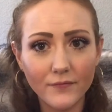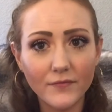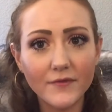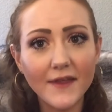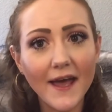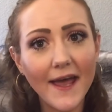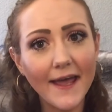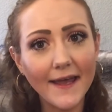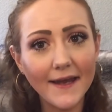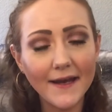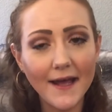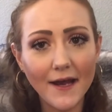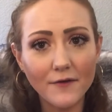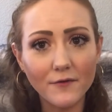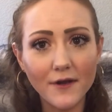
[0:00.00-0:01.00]
the Hank &
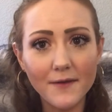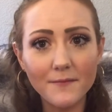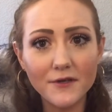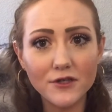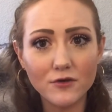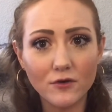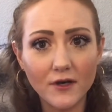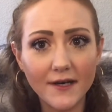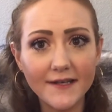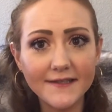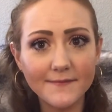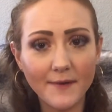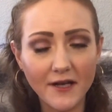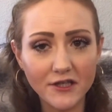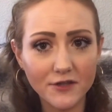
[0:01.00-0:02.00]
Henry Midori
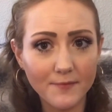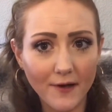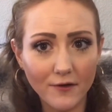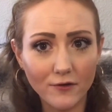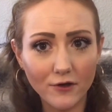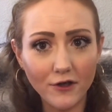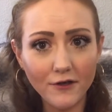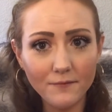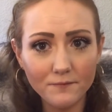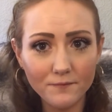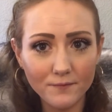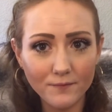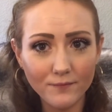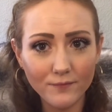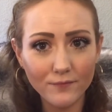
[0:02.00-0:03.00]
Sponge Bundle,
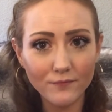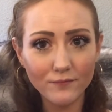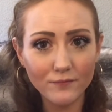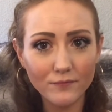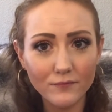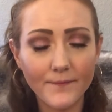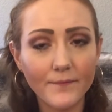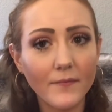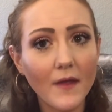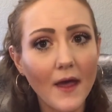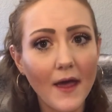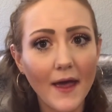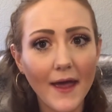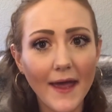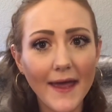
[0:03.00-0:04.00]

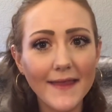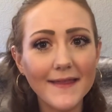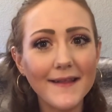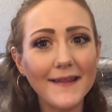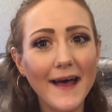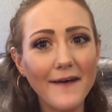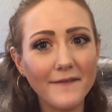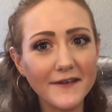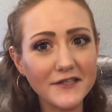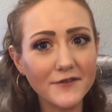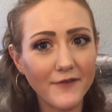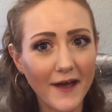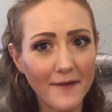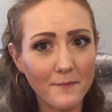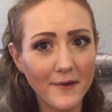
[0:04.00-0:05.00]
and the Lavish
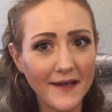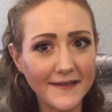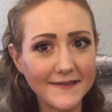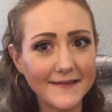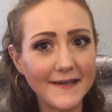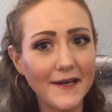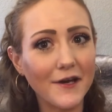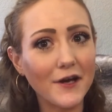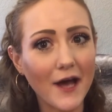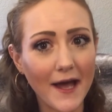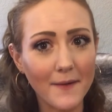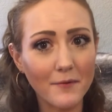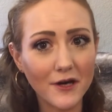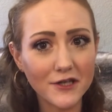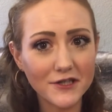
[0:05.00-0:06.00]
5-piece neon eye
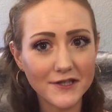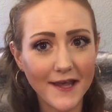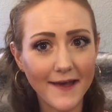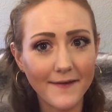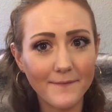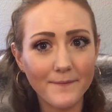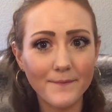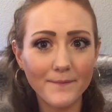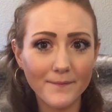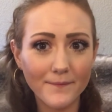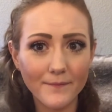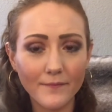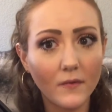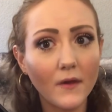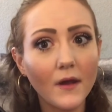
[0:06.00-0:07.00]
brush set.
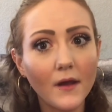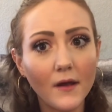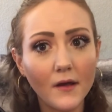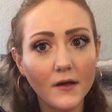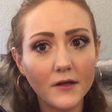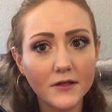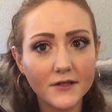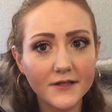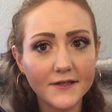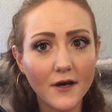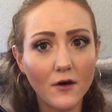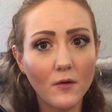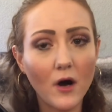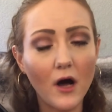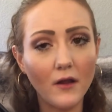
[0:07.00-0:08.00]

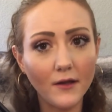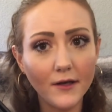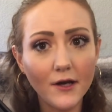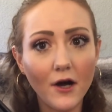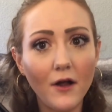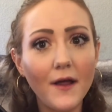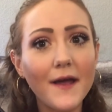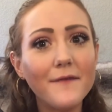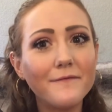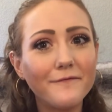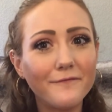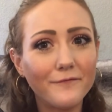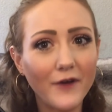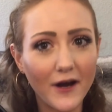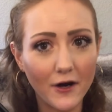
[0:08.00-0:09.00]
So all in all,
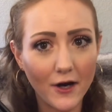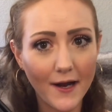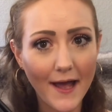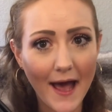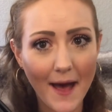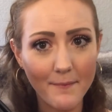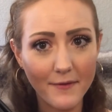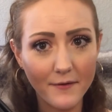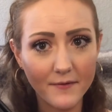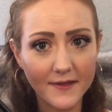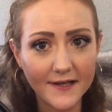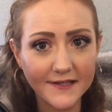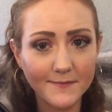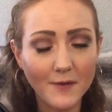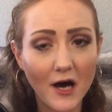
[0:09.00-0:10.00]
I'm very happy with
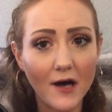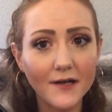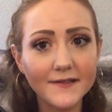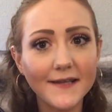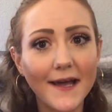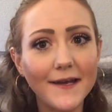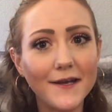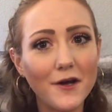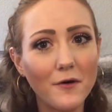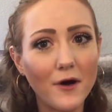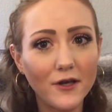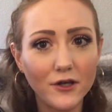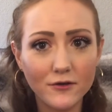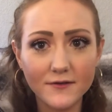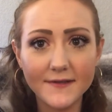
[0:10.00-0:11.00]
this box. I know I'll
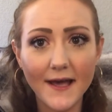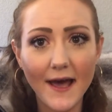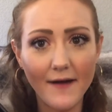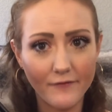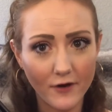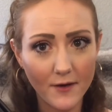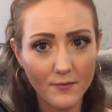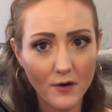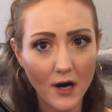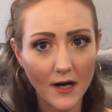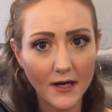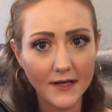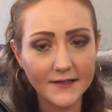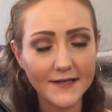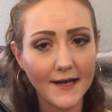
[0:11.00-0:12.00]
use every
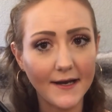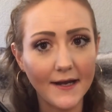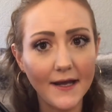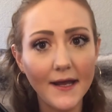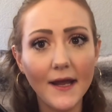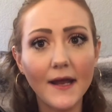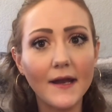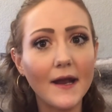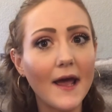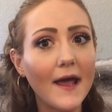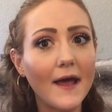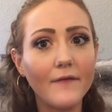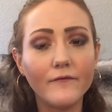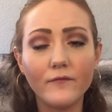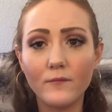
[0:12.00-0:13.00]
product in it, and I
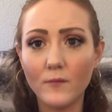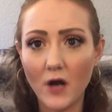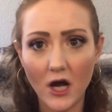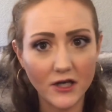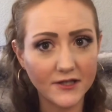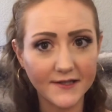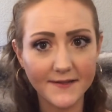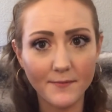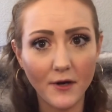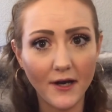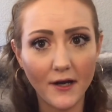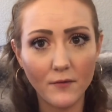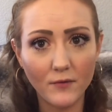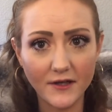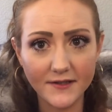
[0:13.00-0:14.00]
am not
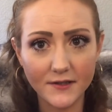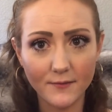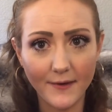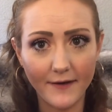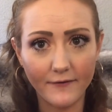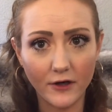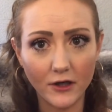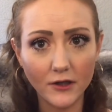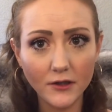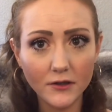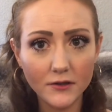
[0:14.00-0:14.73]
disappointed whatsoever.